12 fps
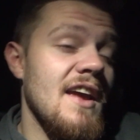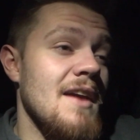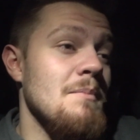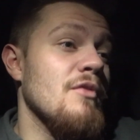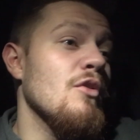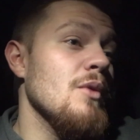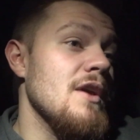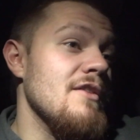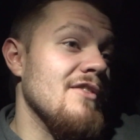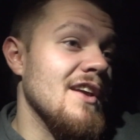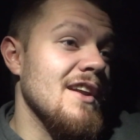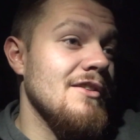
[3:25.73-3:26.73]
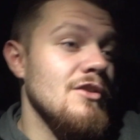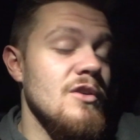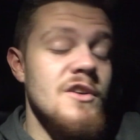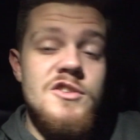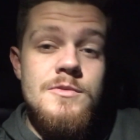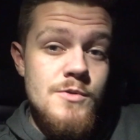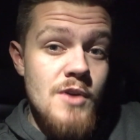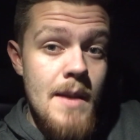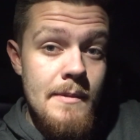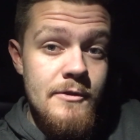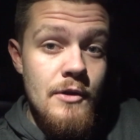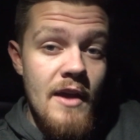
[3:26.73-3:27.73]
And before we even get into it,
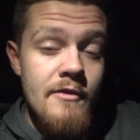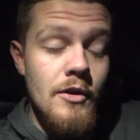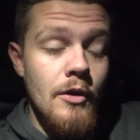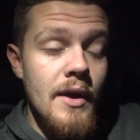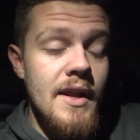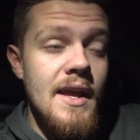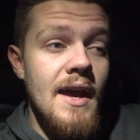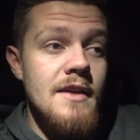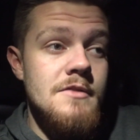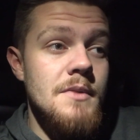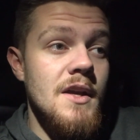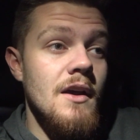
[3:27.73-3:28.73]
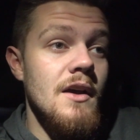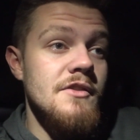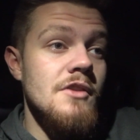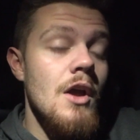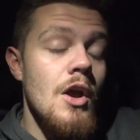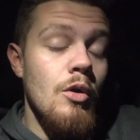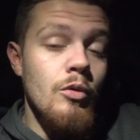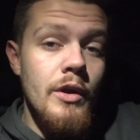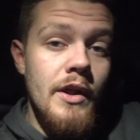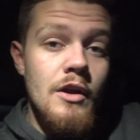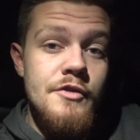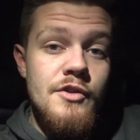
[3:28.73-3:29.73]
subscribe if you haven't already, guys, because we're
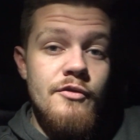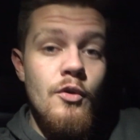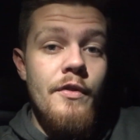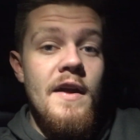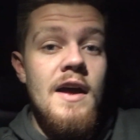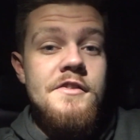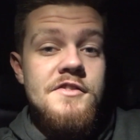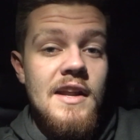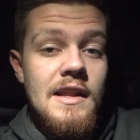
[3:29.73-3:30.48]
really close to 4,000.